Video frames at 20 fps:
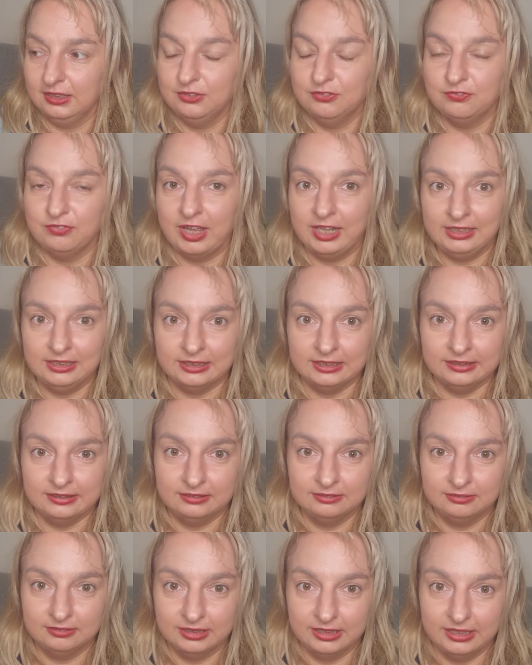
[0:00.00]

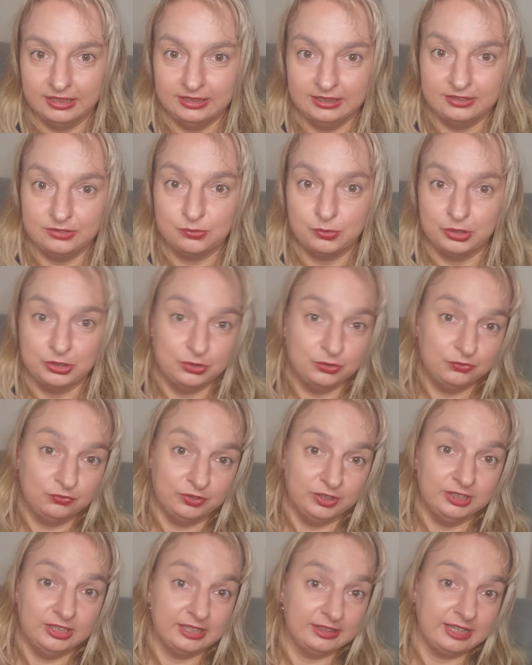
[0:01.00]
invalid it is what you
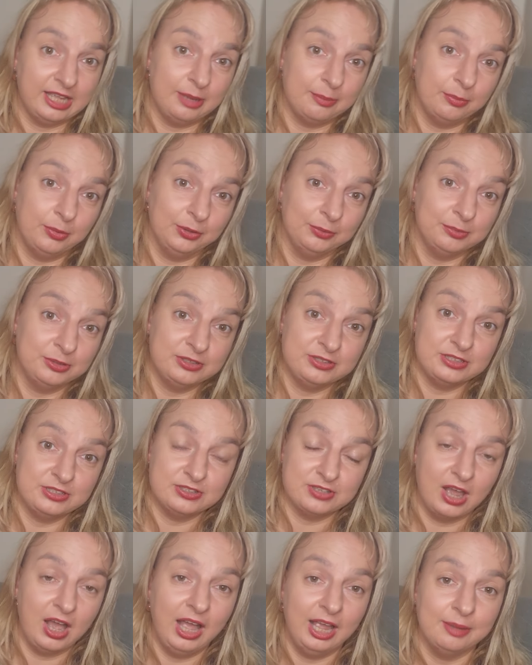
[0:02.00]
feel at that moment
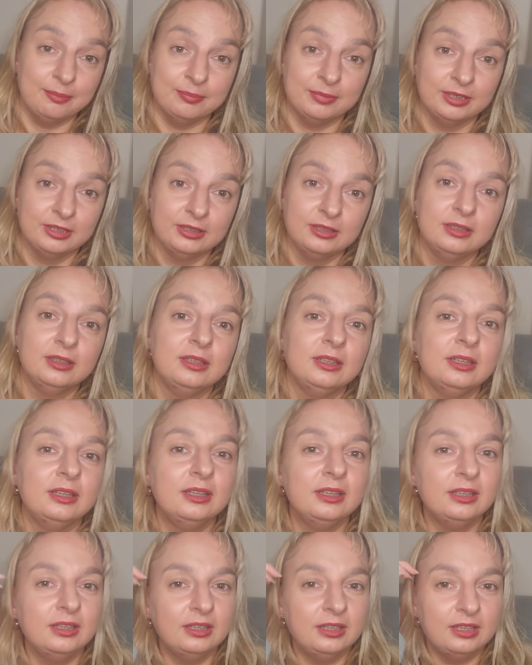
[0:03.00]
in time
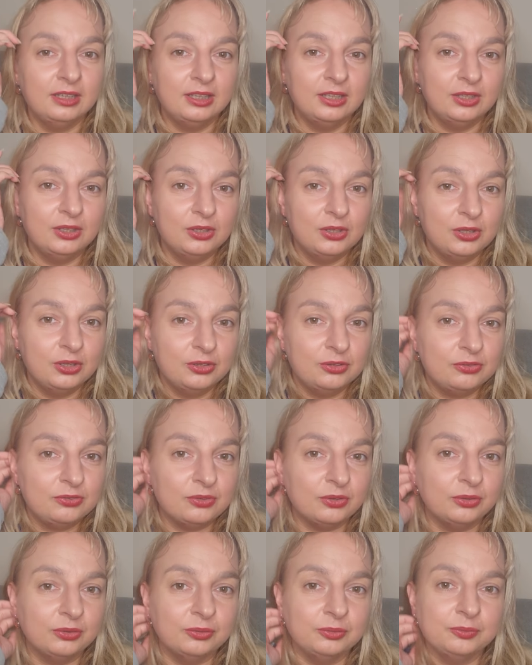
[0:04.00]

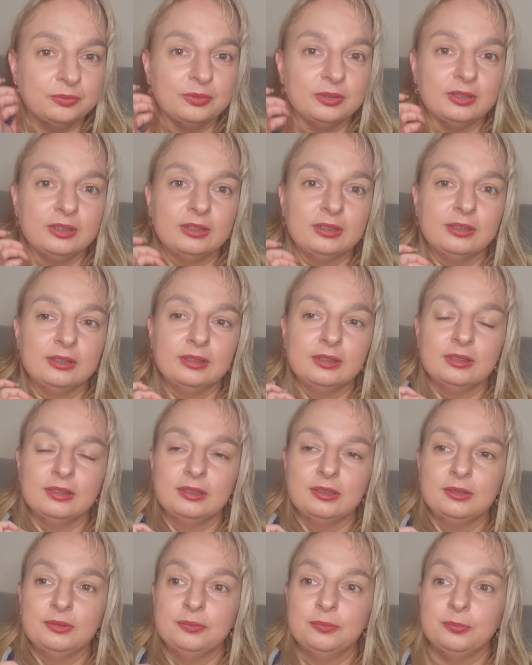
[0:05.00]
so
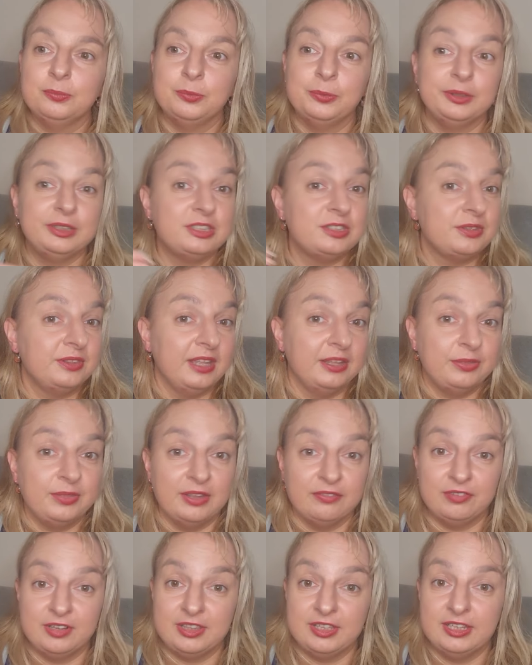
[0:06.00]
which
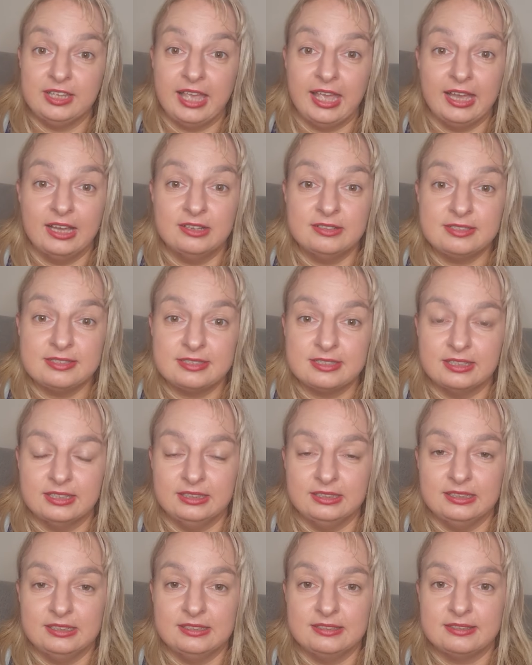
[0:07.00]
if everything else,
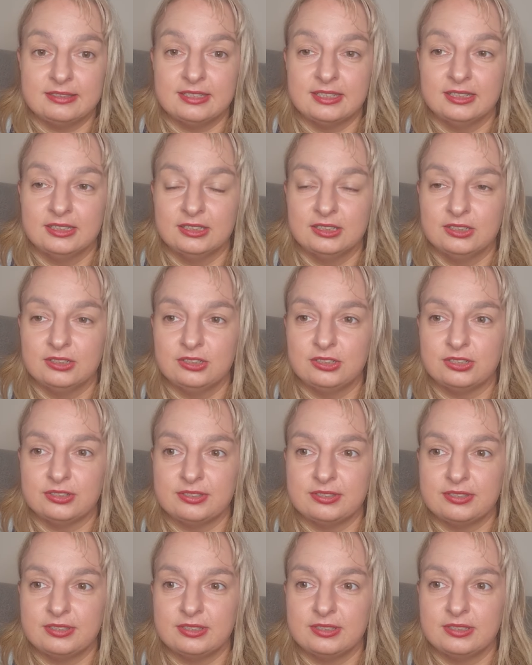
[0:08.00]
it is
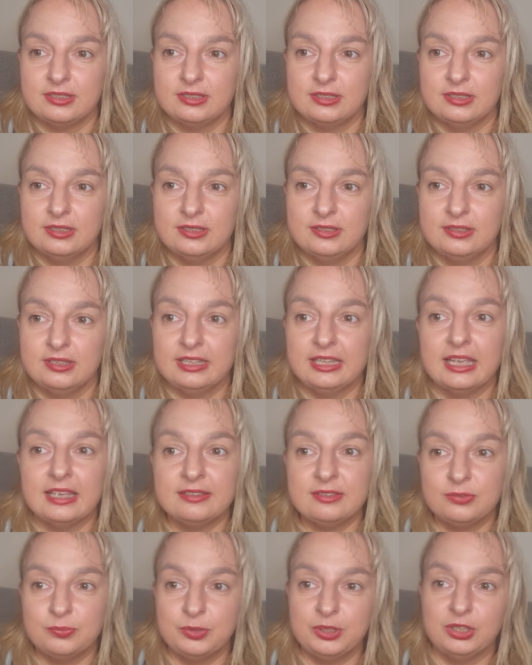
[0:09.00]
just, so
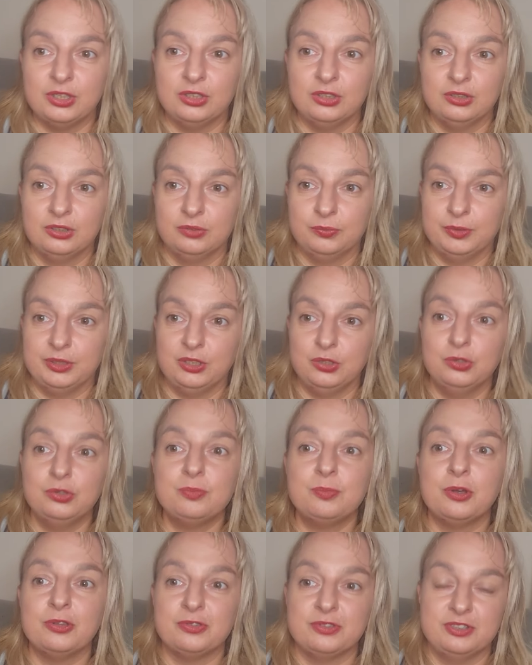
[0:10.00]
yes, we, we
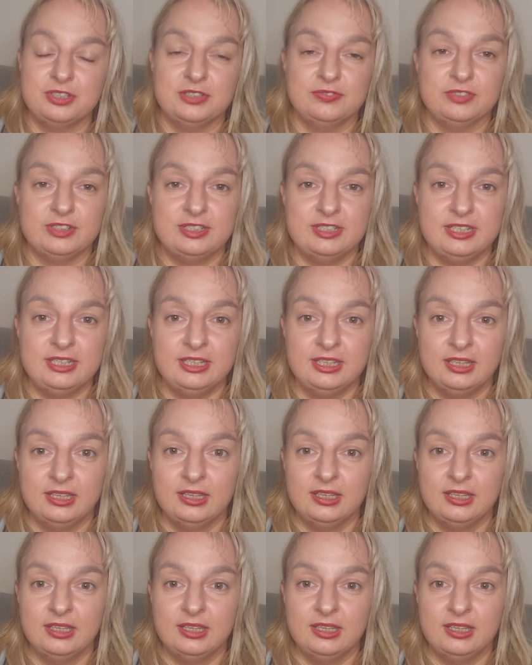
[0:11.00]
use positivity